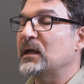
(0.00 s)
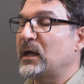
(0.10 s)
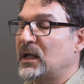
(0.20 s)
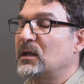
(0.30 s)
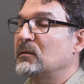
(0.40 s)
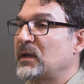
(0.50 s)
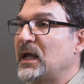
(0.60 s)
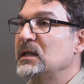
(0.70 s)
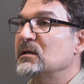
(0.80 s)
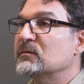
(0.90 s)
and
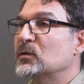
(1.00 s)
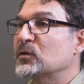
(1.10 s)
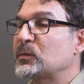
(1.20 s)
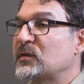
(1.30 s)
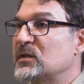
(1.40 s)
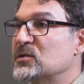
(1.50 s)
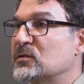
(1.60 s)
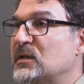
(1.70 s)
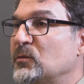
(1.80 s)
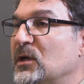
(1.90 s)
any of those
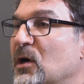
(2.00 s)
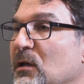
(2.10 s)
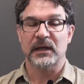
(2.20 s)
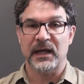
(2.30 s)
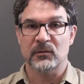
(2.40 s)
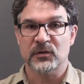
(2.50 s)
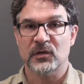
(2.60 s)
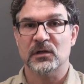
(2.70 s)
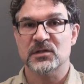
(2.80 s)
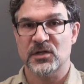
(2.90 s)
procedures that we call
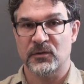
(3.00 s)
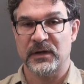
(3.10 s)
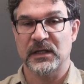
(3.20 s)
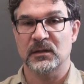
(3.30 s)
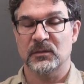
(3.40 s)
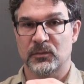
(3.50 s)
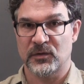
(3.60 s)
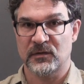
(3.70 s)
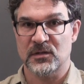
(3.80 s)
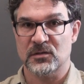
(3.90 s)
aerosol-generating
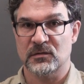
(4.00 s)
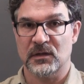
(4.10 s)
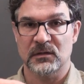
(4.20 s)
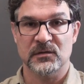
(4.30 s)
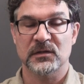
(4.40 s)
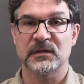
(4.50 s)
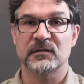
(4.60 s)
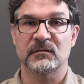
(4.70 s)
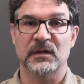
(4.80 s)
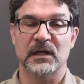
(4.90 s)
procedures, and there's a
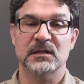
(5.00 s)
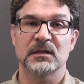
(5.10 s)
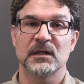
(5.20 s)
list of that.